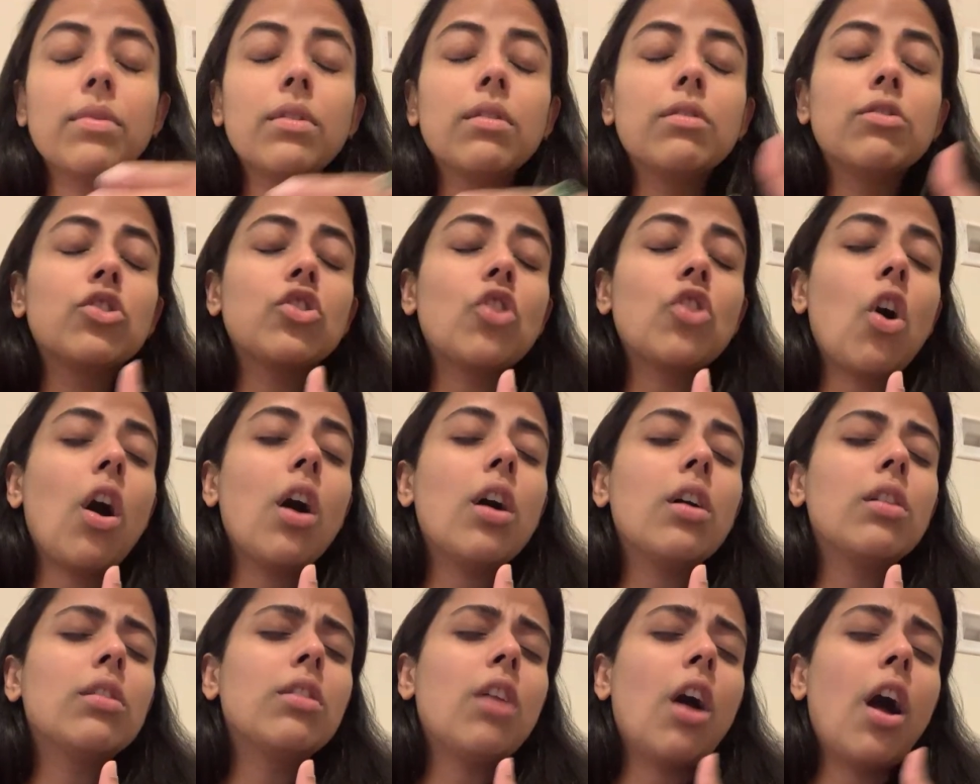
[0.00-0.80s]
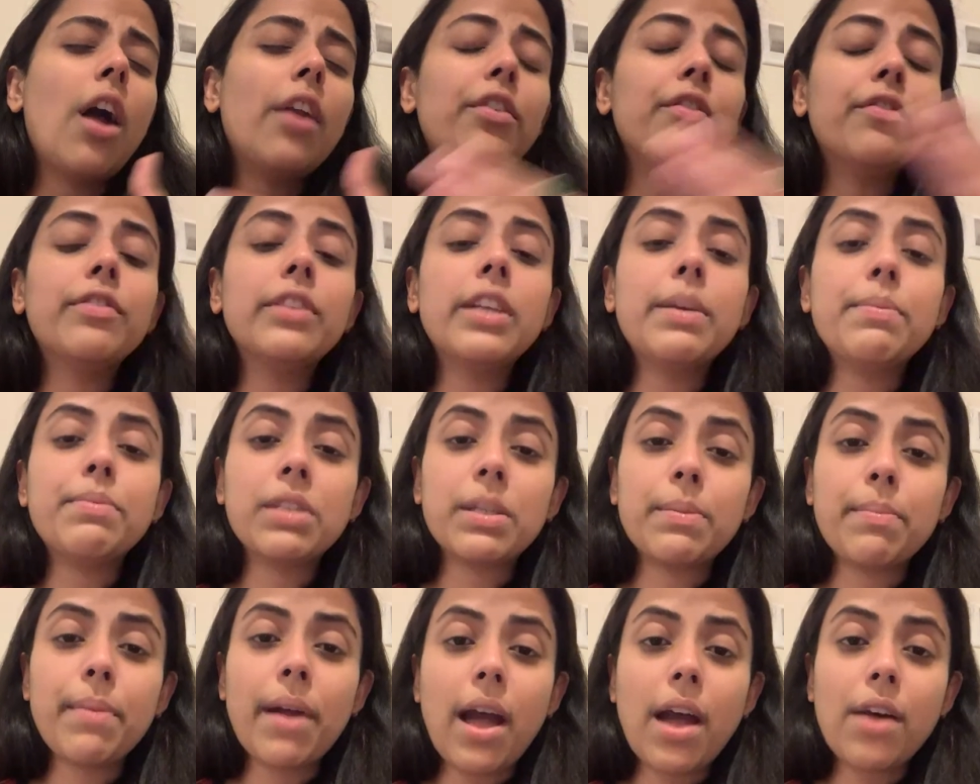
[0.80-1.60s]
saw a lot of
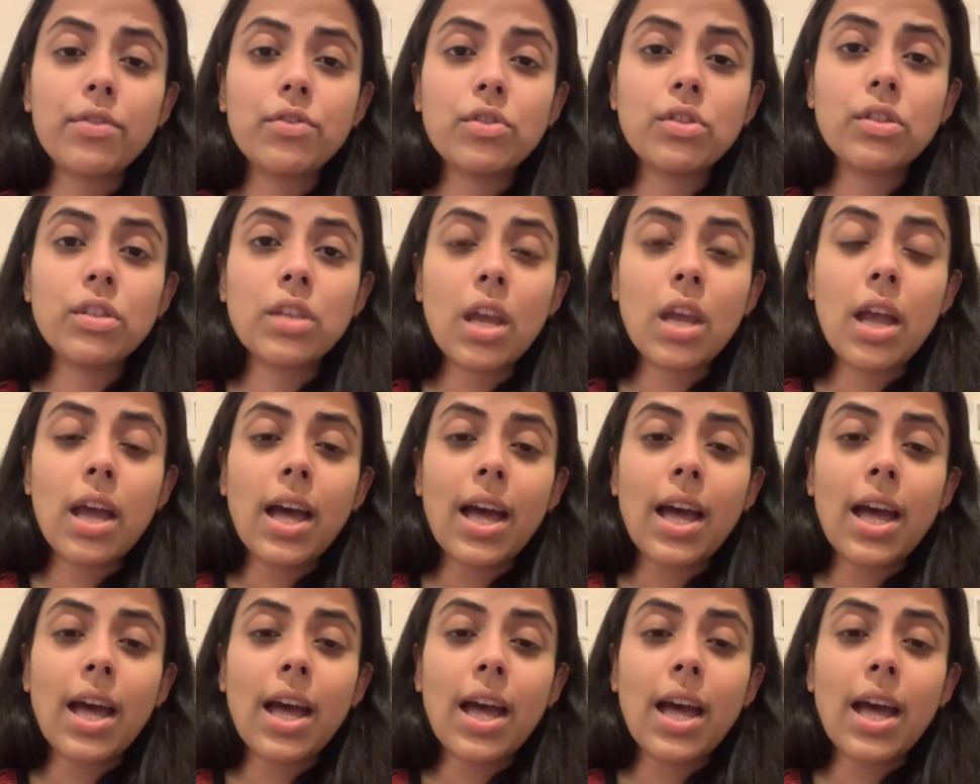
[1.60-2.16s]
leaps and bounds,